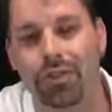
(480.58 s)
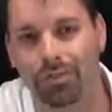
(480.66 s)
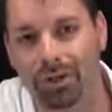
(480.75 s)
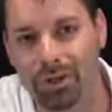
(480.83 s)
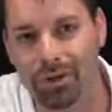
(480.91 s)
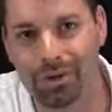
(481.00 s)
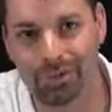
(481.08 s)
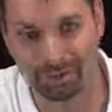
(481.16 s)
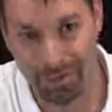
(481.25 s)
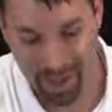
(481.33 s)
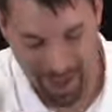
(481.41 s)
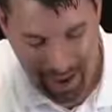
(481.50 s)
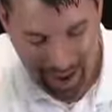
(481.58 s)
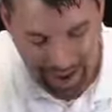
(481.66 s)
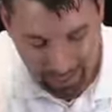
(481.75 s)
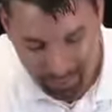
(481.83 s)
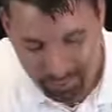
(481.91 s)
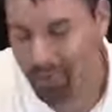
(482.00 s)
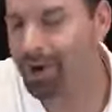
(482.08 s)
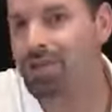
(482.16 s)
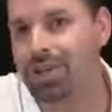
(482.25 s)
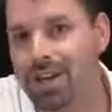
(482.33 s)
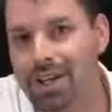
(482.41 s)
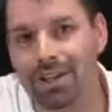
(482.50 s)
of the balloon? Air would
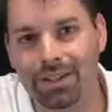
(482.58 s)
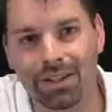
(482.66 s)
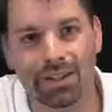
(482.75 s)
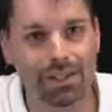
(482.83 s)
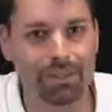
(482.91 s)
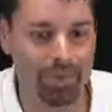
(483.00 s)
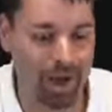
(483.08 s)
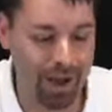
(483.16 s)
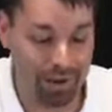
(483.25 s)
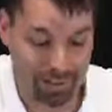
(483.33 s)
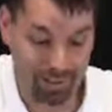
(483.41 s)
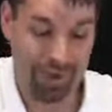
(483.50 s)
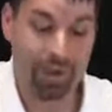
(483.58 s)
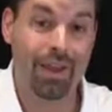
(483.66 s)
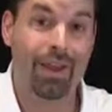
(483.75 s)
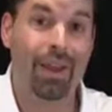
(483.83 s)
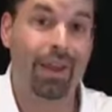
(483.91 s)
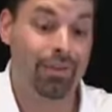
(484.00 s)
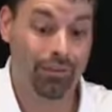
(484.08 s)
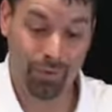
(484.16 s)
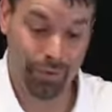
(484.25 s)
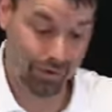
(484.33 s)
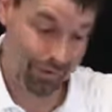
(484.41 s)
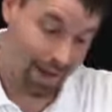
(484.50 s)
rush into this bottle and
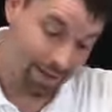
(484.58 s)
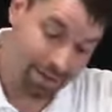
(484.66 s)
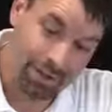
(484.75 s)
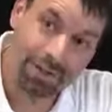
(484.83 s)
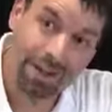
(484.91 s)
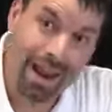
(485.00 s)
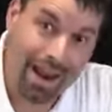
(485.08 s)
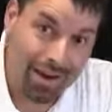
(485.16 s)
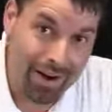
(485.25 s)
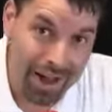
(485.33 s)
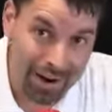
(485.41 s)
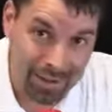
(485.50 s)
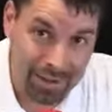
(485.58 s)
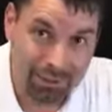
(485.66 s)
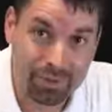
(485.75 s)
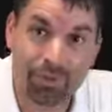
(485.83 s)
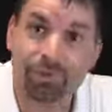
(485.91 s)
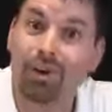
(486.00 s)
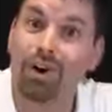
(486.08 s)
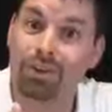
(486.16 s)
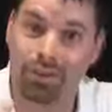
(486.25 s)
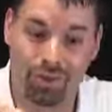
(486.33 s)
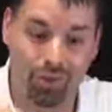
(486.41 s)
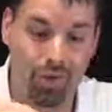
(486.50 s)
force not just air out of this balloon, but
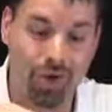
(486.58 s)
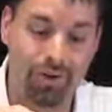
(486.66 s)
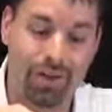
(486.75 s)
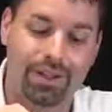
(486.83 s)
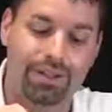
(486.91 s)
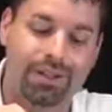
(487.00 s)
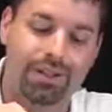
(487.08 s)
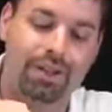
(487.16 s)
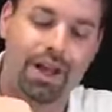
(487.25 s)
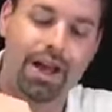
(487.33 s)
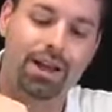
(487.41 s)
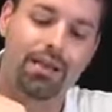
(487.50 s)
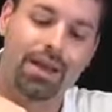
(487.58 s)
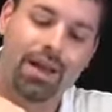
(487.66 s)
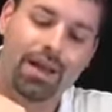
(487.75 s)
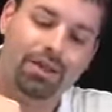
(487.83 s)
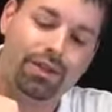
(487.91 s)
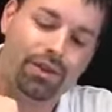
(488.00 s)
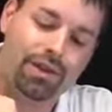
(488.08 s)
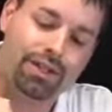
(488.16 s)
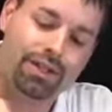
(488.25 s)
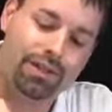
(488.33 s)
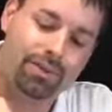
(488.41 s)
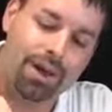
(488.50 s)
also the water that's inside. So I'm going to
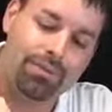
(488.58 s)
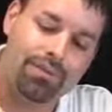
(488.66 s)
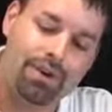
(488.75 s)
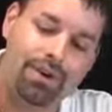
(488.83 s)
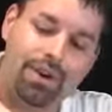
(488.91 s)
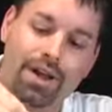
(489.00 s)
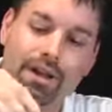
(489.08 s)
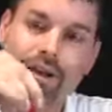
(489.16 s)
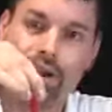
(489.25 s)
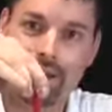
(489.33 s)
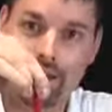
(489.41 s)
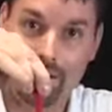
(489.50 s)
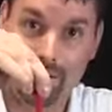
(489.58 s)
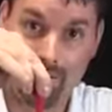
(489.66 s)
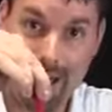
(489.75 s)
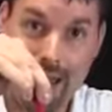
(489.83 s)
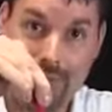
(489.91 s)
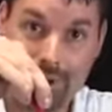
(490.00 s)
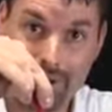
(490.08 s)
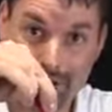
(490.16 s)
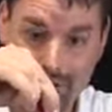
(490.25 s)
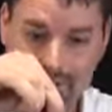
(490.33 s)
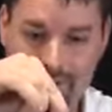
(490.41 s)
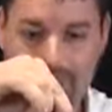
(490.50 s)
stick my finger in, grab
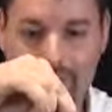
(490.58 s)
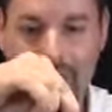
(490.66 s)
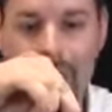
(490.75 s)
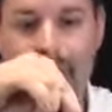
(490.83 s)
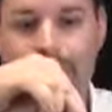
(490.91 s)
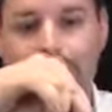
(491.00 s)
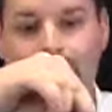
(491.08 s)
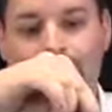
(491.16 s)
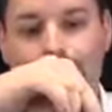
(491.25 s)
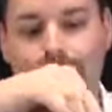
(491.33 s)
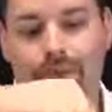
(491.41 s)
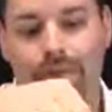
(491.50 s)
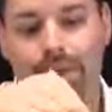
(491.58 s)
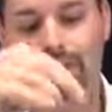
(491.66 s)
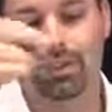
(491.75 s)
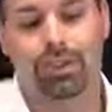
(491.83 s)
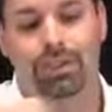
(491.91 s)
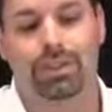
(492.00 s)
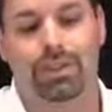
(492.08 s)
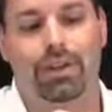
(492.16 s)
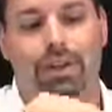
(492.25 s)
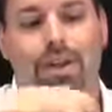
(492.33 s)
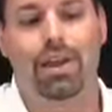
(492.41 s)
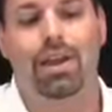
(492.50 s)
it, I'm safe to release,
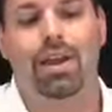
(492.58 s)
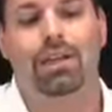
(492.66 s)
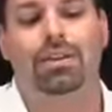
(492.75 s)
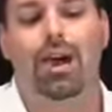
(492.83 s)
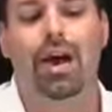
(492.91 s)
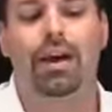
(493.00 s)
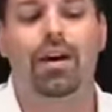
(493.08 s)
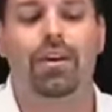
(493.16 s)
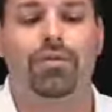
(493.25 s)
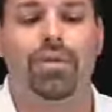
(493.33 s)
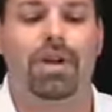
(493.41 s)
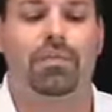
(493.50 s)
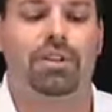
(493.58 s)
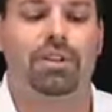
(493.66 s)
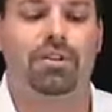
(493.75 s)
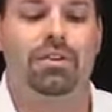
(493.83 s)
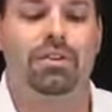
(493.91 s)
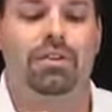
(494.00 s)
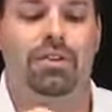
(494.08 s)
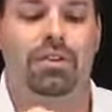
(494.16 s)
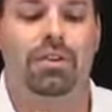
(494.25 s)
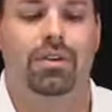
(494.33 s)
tie off my balloon,